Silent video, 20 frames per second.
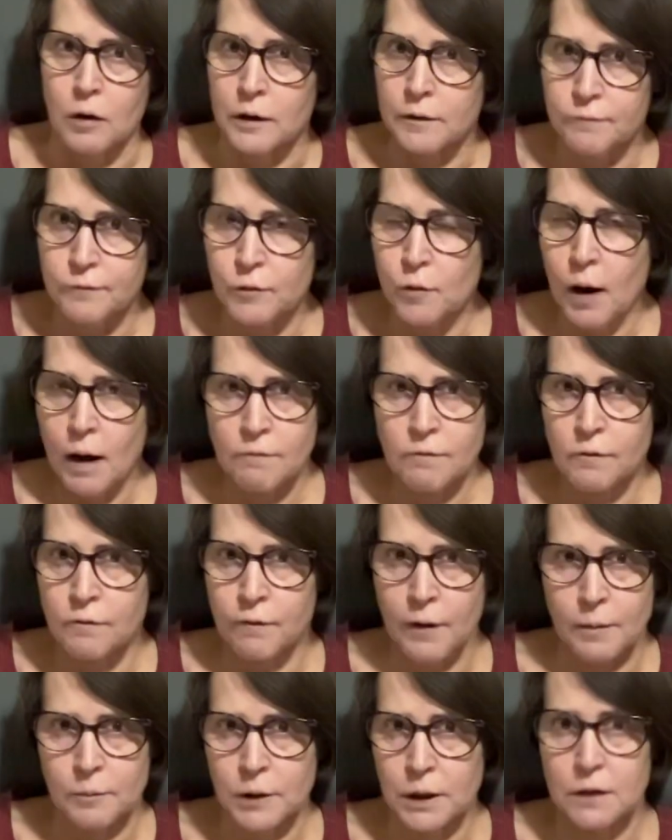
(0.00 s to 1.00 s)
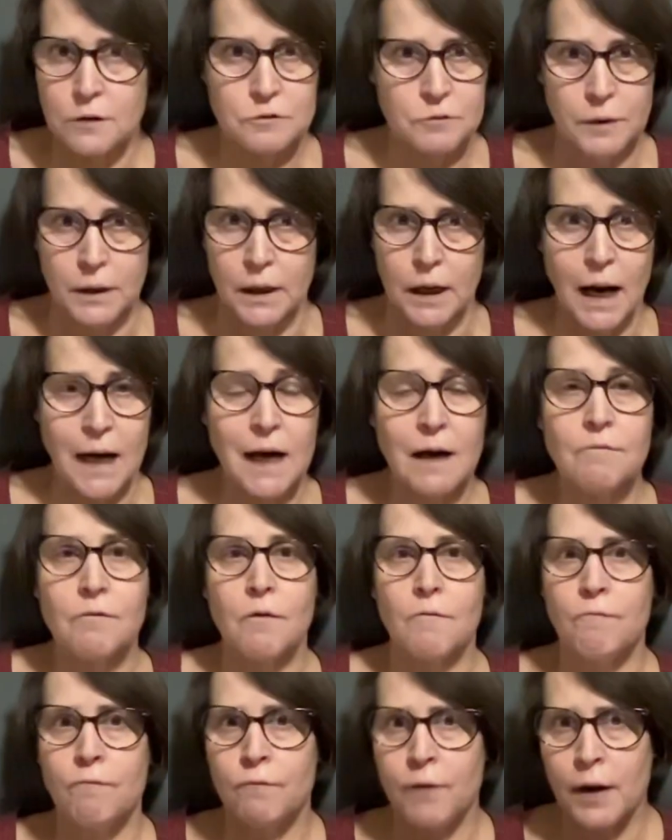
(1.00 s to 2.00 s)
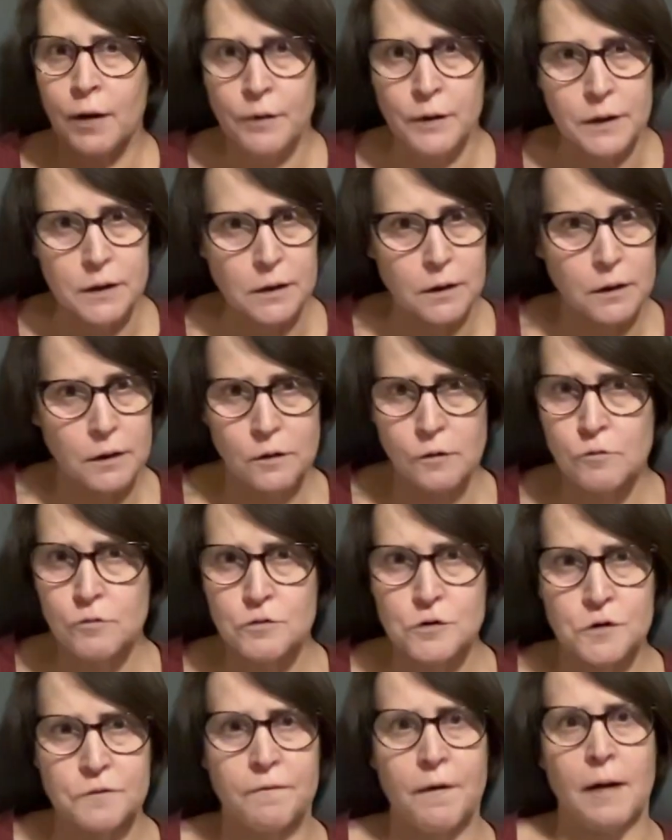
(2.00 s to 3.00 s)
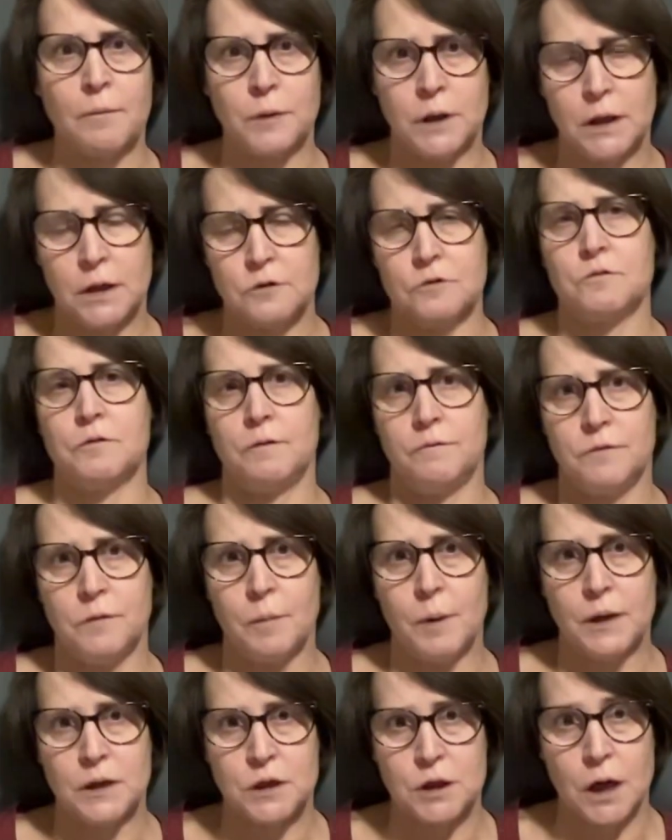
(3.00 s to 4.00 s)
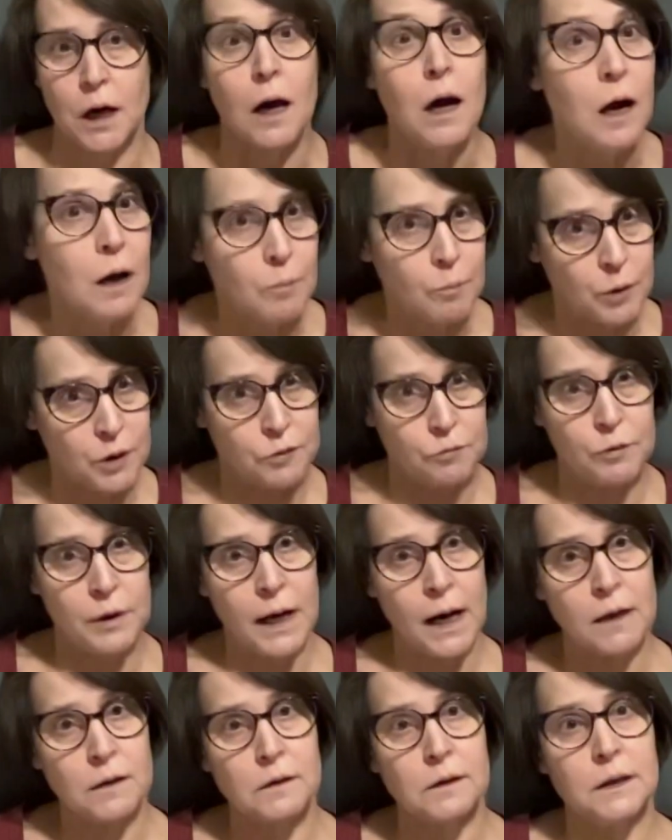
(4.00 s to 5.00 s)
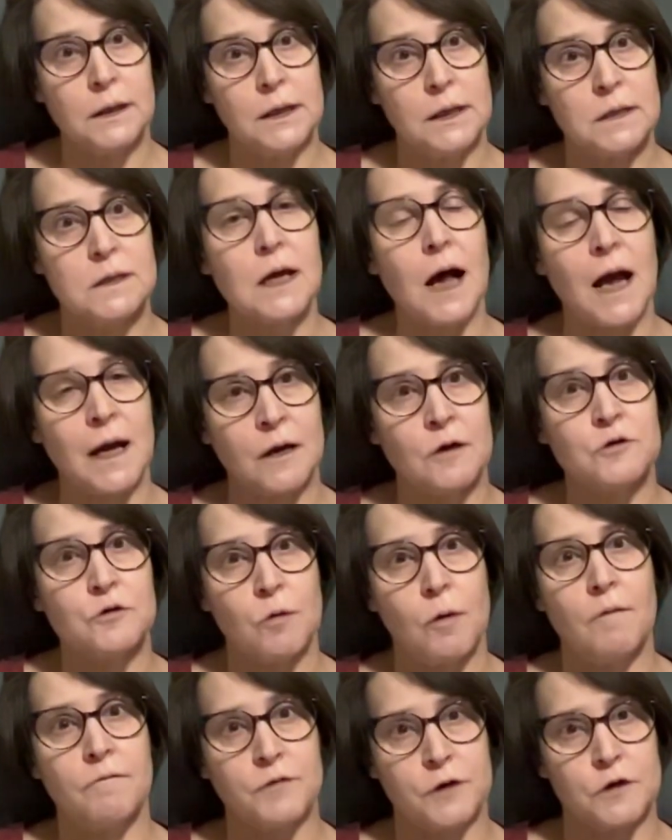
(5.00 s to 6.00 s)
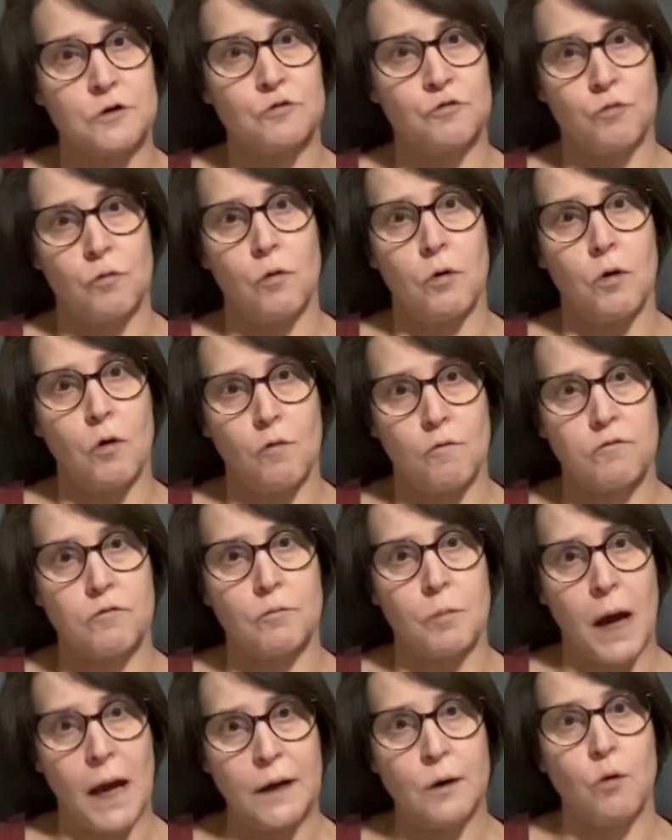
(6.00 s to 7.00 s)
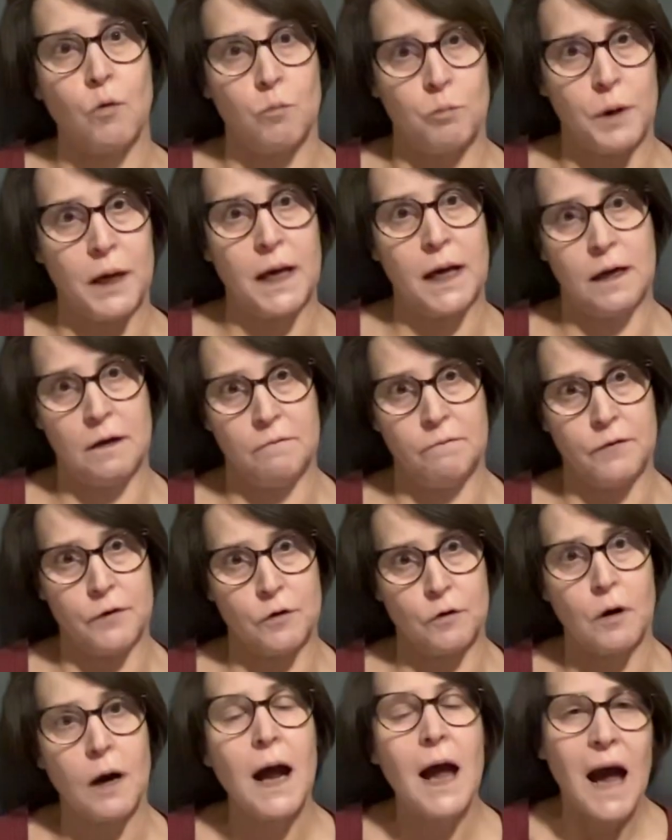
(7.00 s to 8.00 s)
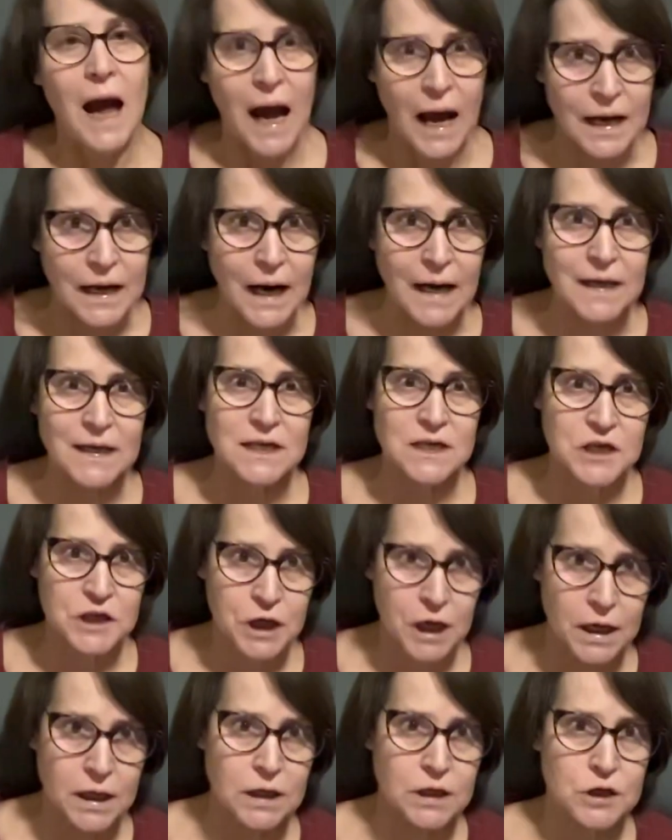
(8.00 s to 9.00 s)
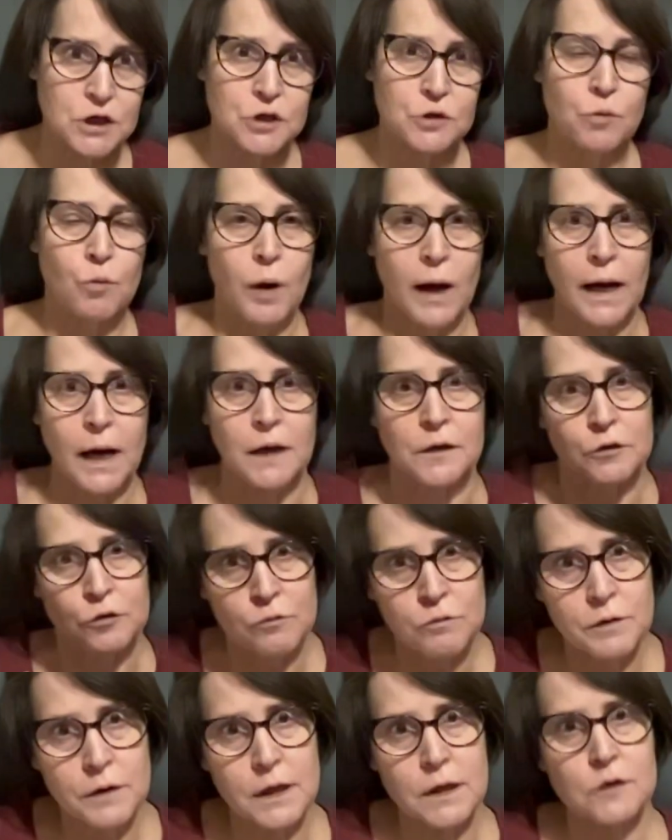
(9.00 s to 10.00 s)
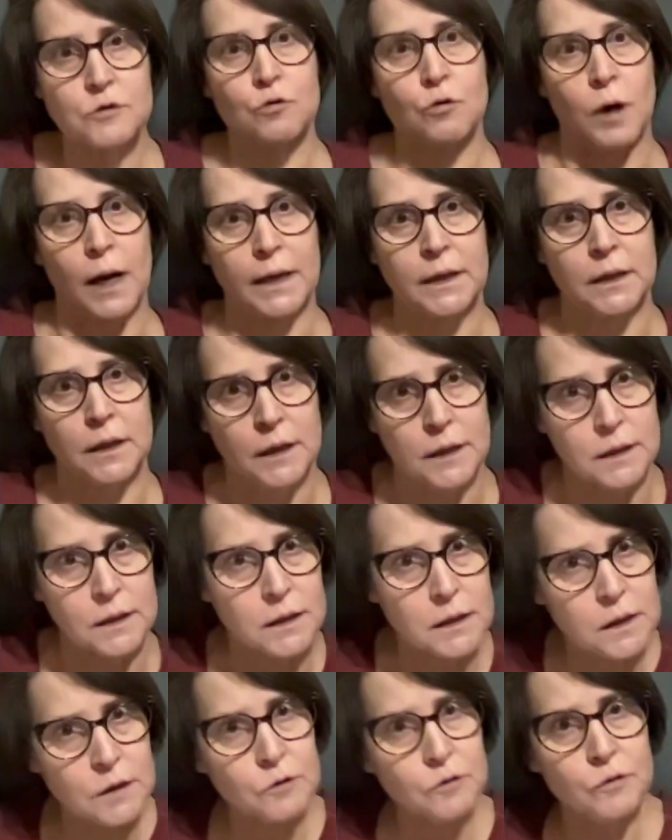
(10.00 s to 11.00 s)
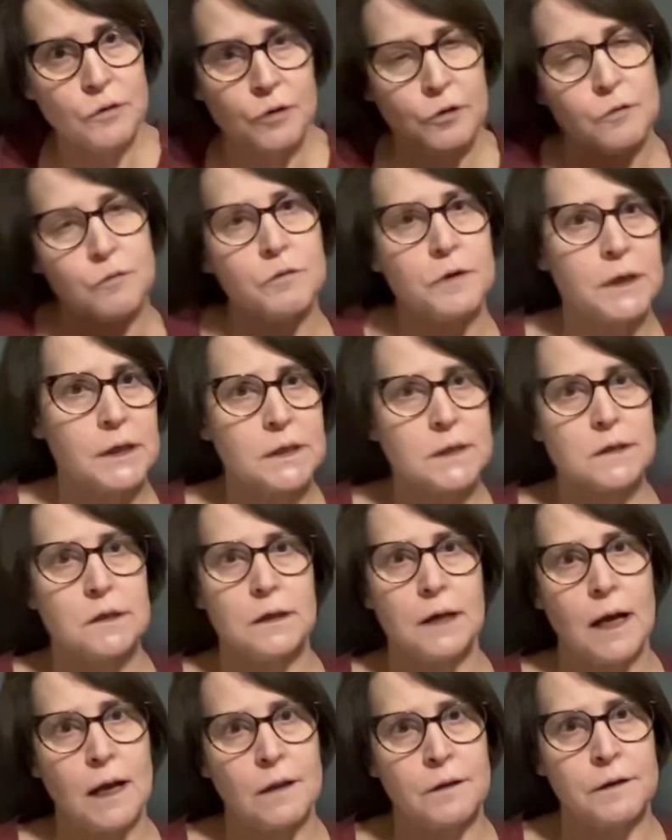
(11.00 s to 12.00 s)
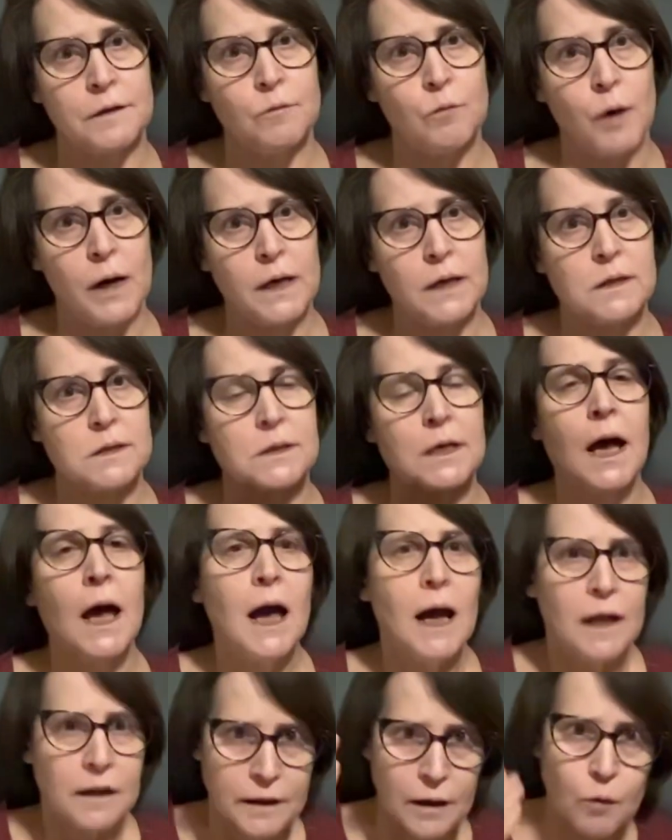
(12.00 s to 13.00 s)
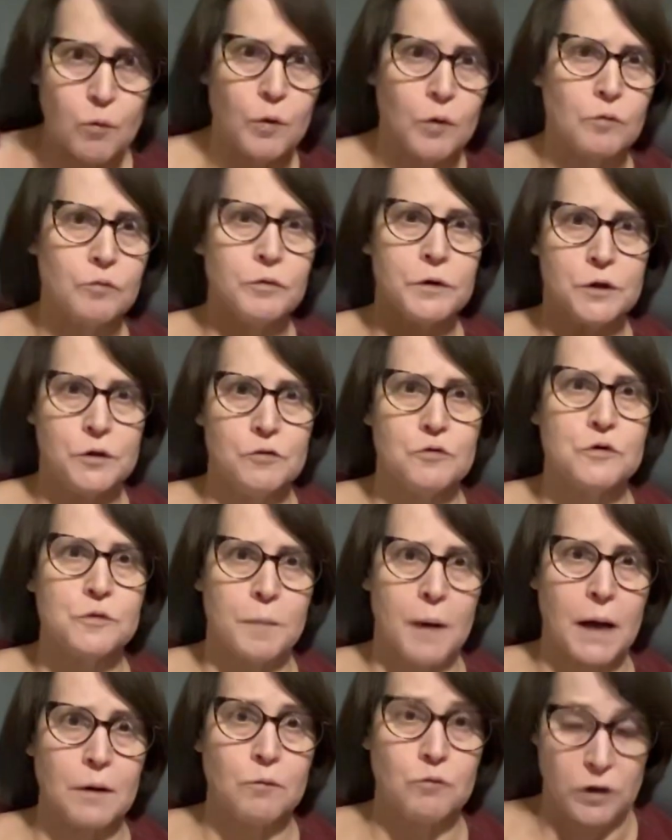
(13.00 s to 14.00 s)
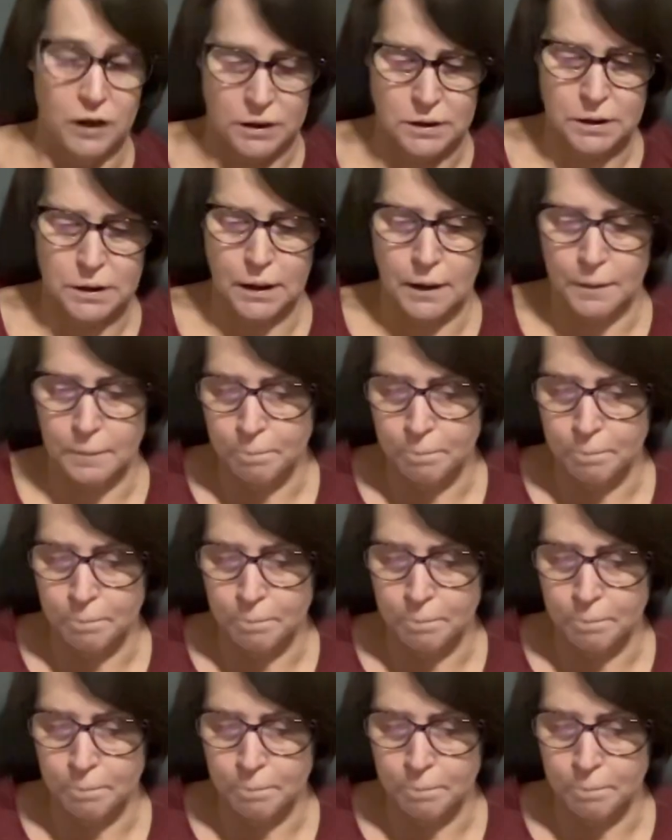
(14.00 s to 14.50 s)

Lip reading: If you have a family history, and I have a very huge family history of dementia, but the reality is I also have control over my own behavior, and I can change the way I do things, or I can continue to do things in healthy ways that will reduce my risk.